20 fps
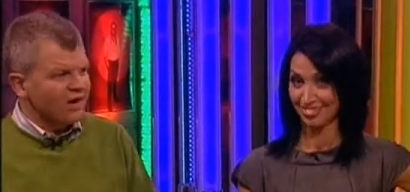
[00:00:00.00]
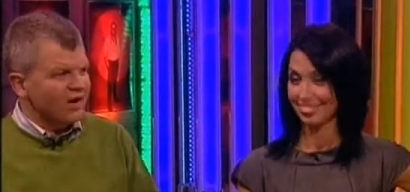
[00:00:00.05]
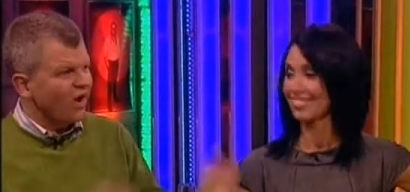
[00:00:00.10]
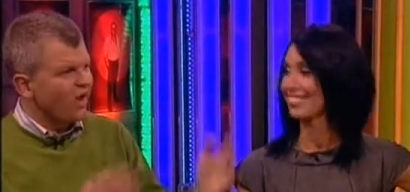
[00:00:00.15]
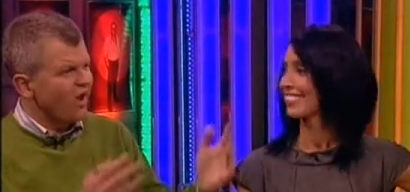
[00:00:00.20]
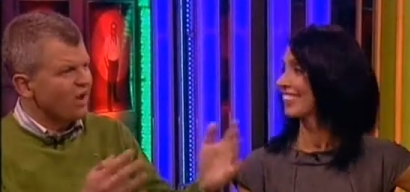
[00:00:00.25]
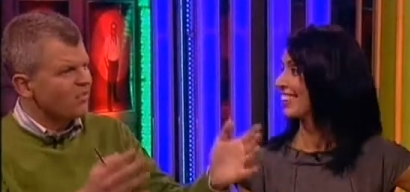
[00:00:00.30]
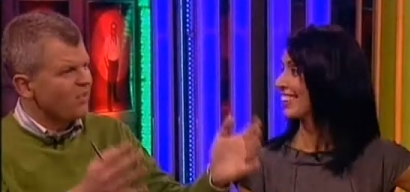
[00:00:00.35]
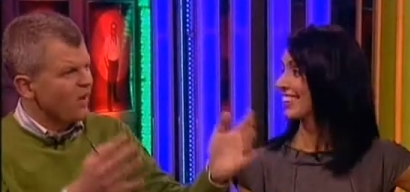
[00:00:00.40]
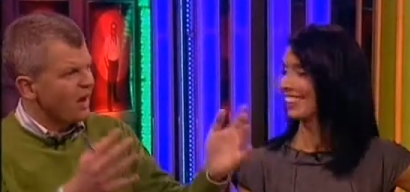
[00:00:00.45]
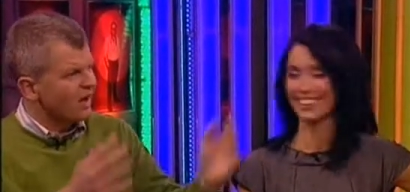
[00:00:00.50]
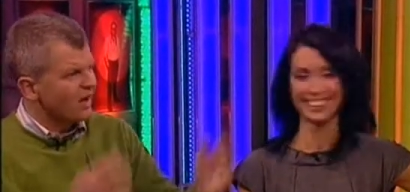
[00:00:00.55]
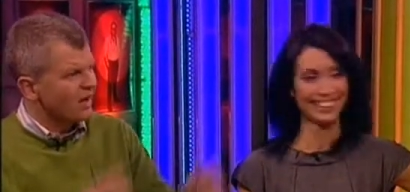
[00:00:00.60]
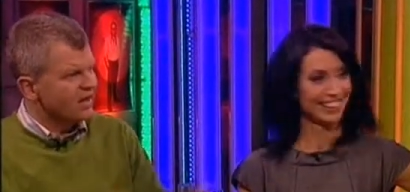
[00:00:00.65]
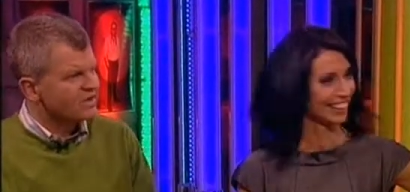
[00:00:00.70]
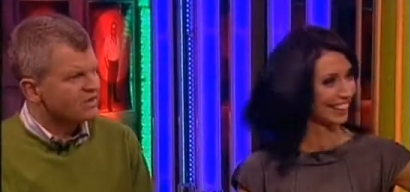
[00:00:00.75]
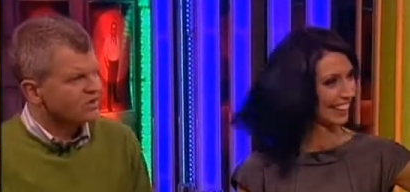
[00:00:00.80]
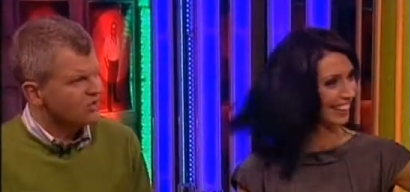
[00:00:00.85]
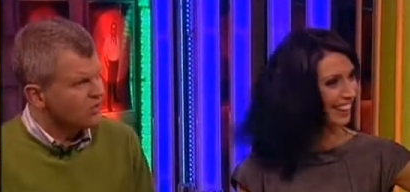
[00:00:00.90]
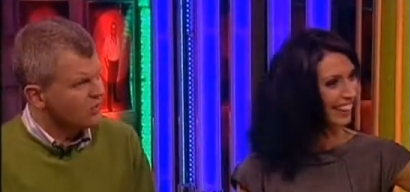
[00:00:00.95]
Speaker 1: at Clydebank. Yeah.
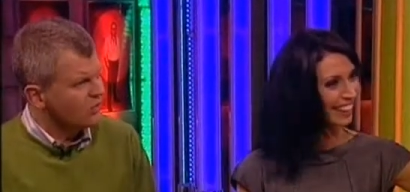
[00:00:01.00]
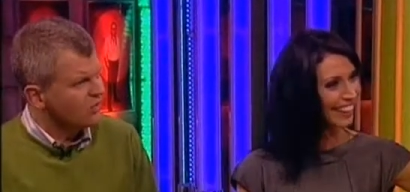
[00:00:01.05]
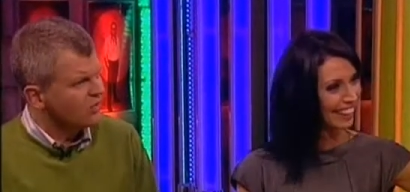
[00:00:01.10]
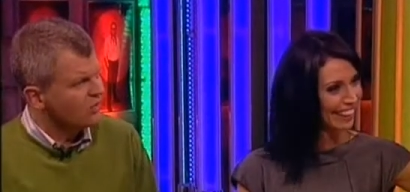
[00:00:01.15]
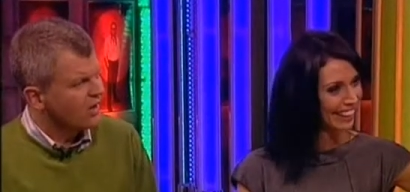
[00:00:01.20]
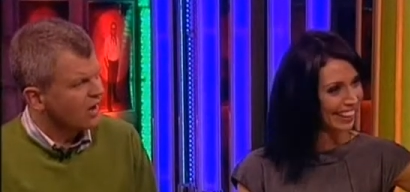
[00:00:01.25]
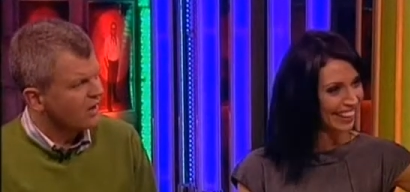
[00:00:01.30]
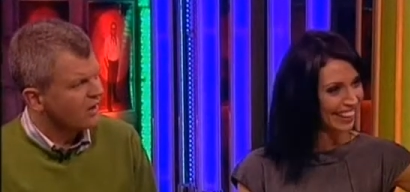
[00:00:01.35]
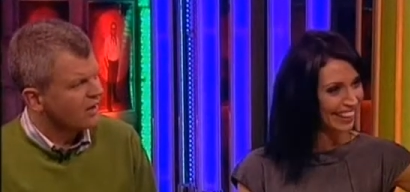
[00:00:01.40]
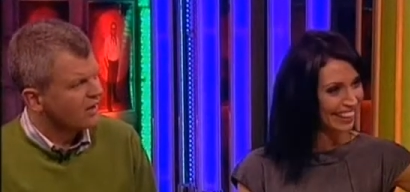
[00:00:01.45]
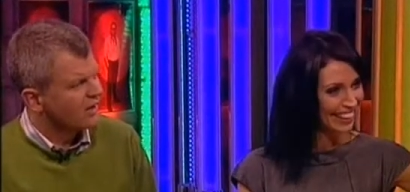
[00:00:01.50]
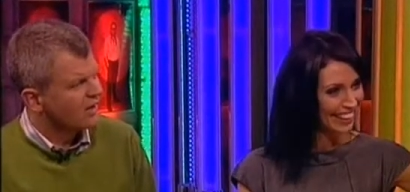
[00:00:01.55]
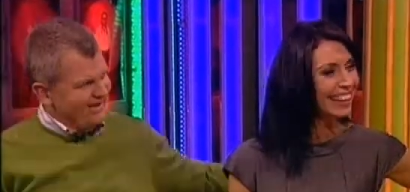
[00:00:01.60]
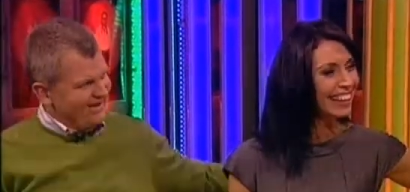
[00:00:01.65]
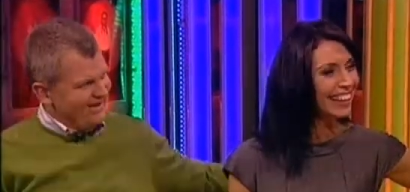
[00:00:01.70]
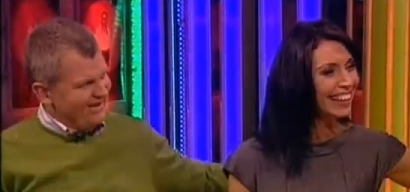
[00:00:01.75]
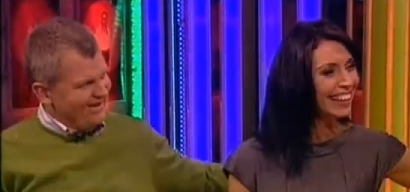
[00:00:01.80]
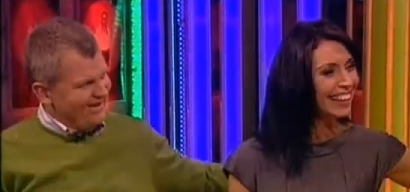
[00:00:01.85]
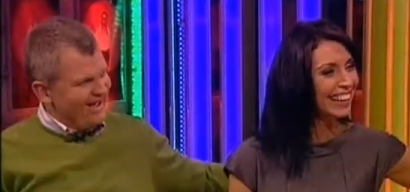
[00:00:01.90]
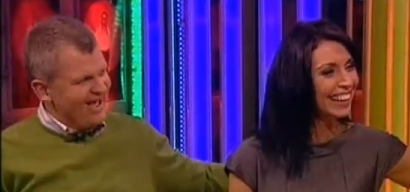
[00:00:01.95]
Extraordinary. Oh, that was
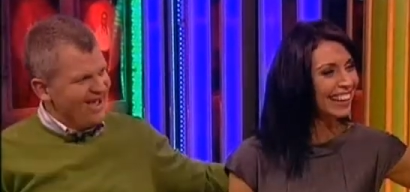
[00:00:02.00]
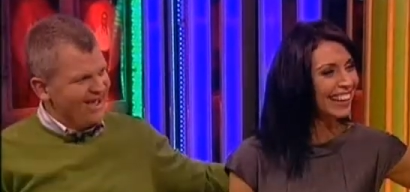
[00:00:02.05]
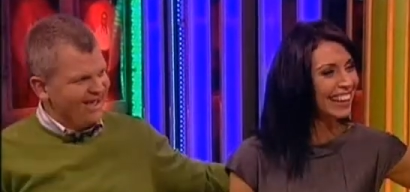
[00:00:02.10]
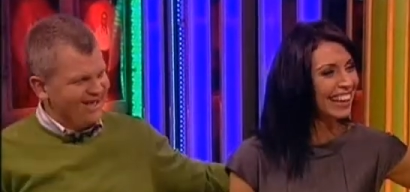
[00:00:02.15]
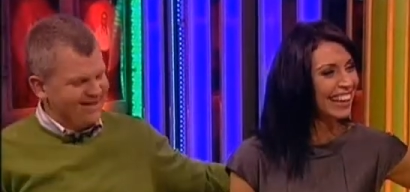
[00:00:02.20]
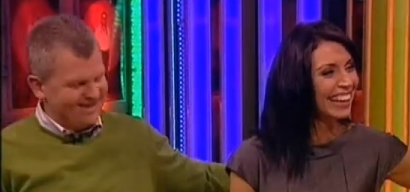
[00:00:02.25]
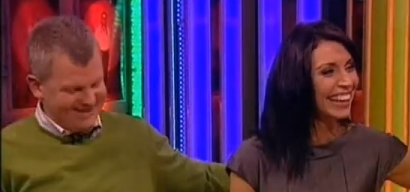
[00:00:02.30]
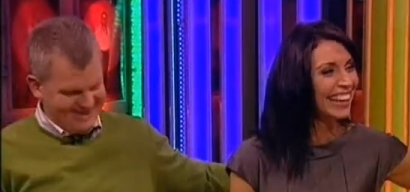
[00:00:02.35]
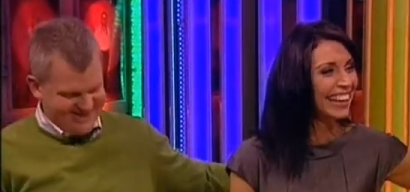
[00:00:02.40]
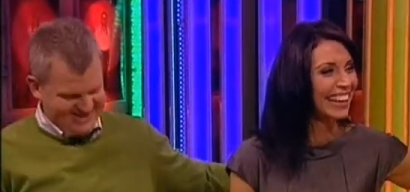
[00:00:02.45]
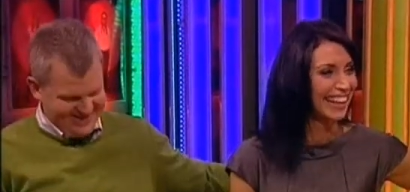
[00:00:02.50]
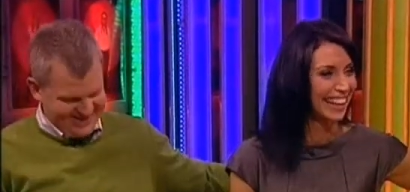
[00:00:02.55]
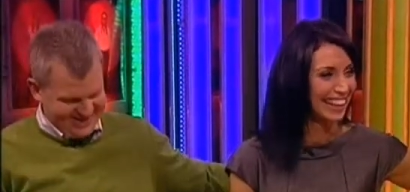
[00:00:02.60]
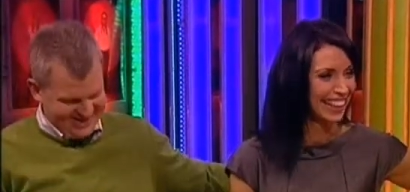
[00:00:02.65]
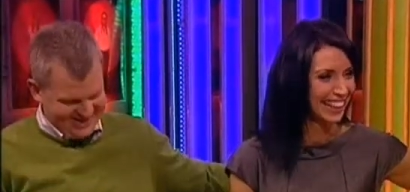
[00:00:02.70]
steady. That's a lot of, yeah,